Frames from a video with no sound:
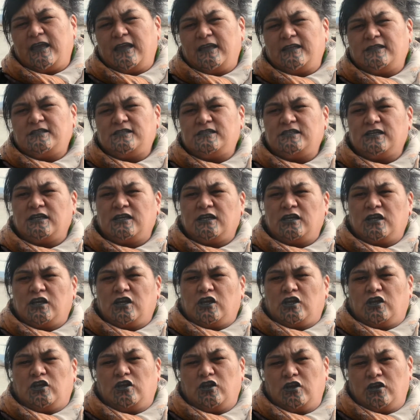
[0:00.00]
and
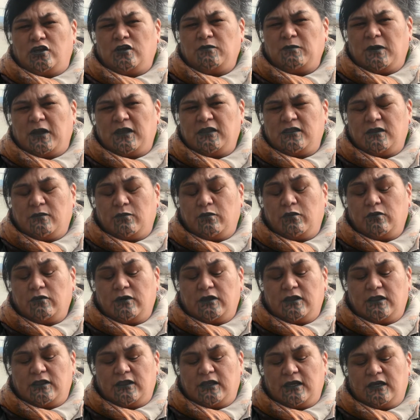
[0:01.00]
you made the
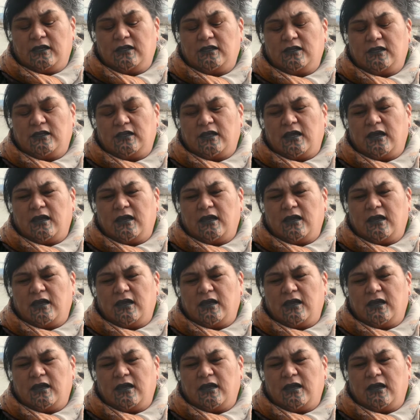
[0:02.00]
point that